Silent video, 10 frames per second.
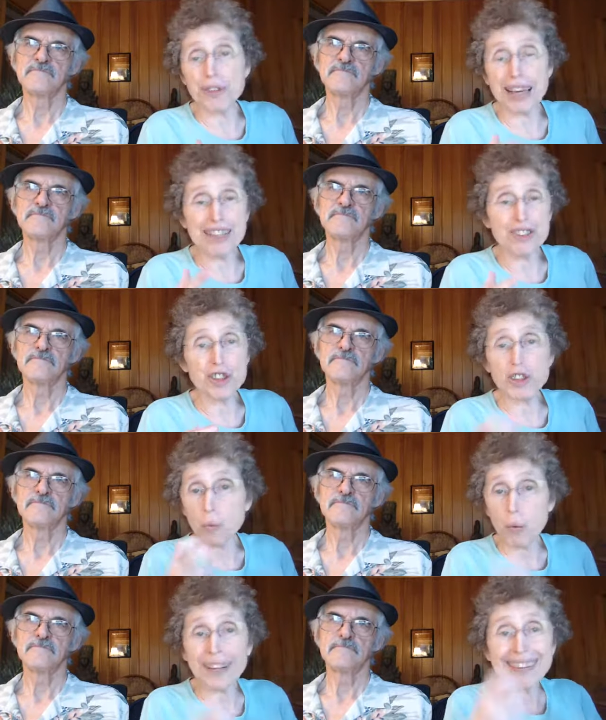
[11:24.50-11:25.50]
Speaker 1: that it's just
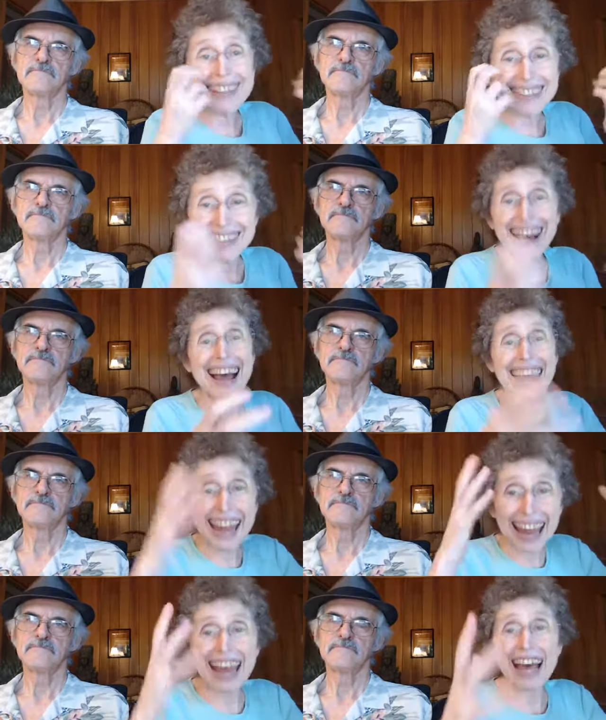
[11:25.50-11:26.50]
one
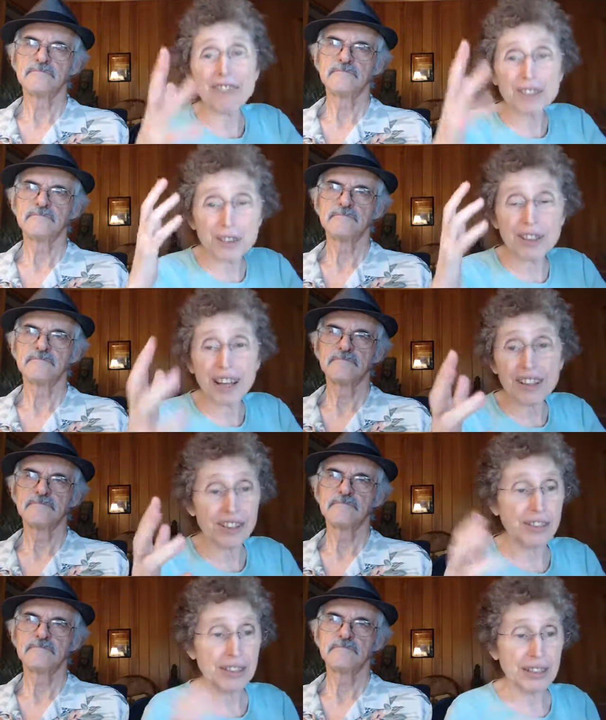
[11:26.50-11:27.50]
lie after
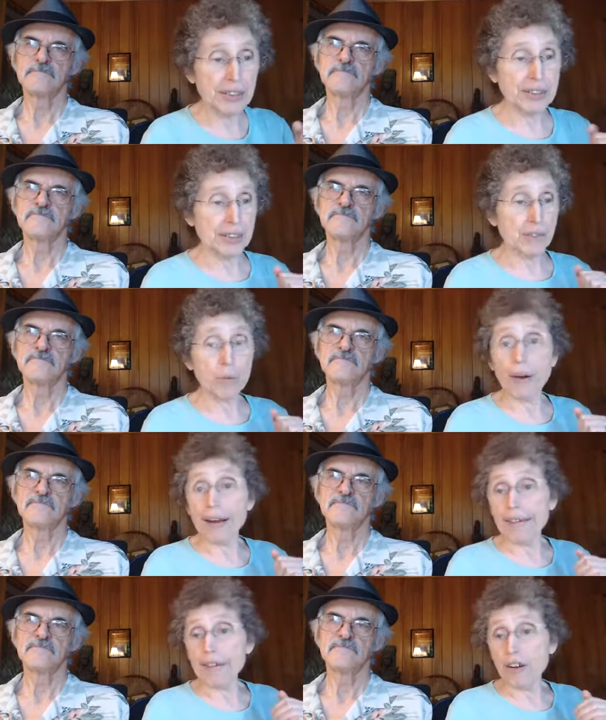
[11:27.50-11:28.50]
another?
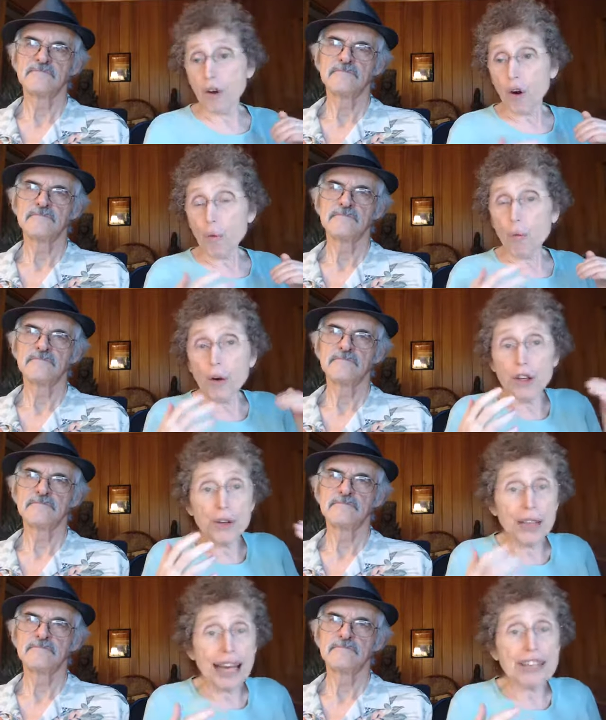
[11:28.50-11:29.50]
Well, what
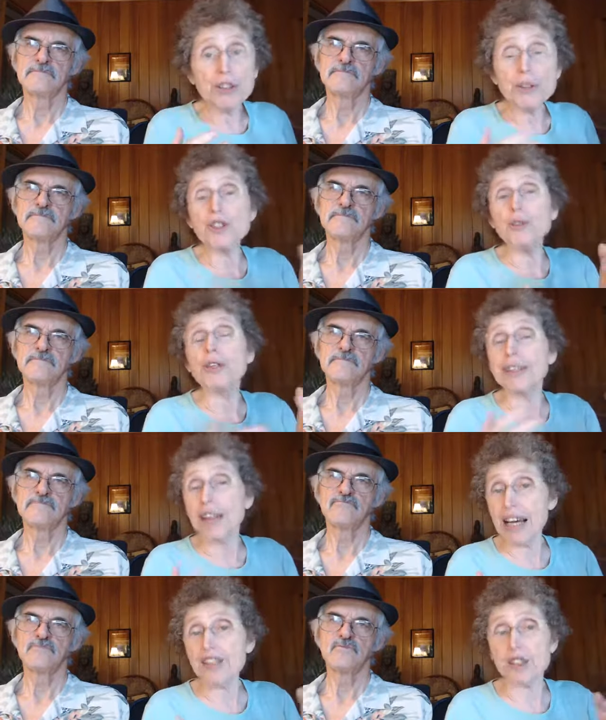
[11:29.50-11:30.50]
you can do is you can
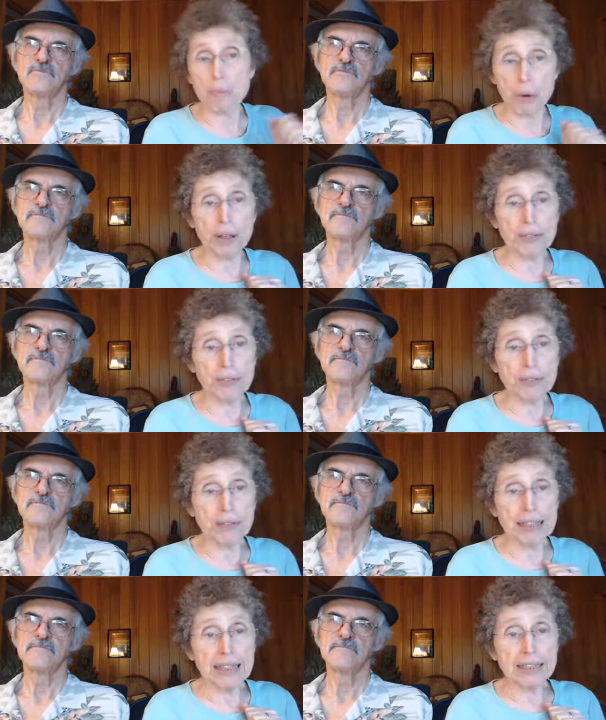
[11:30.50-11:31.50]
lie some more.
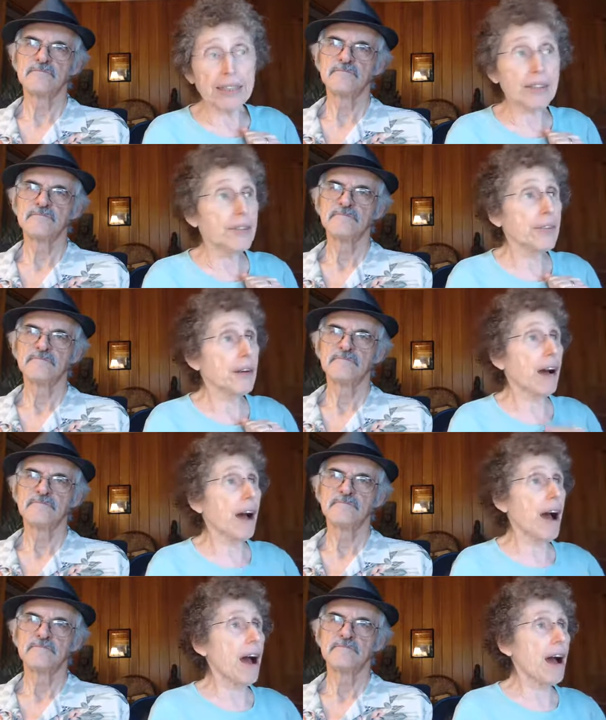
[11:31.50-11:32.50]
It's like,
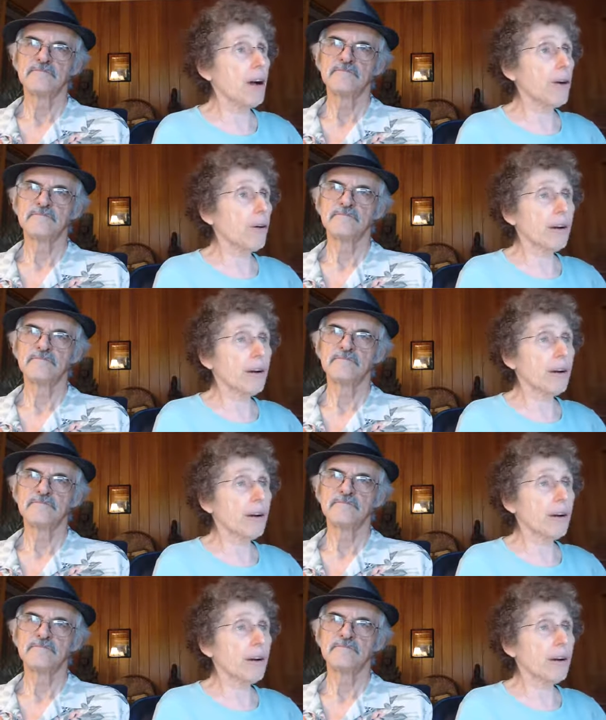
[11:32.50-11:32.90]
oh,